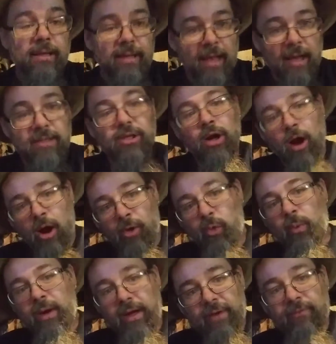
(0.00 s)
Yes, there are
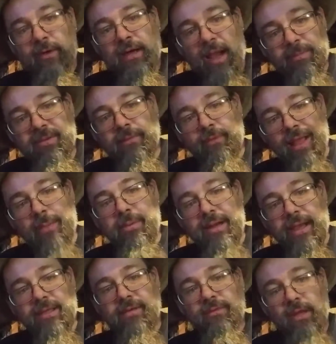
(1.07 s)
3 different types of
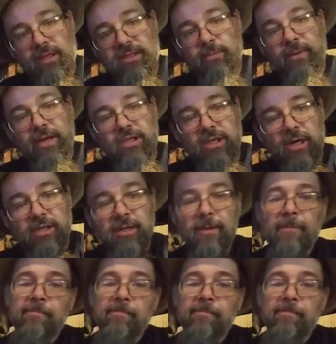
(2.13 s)
Lebanese. I've done some research.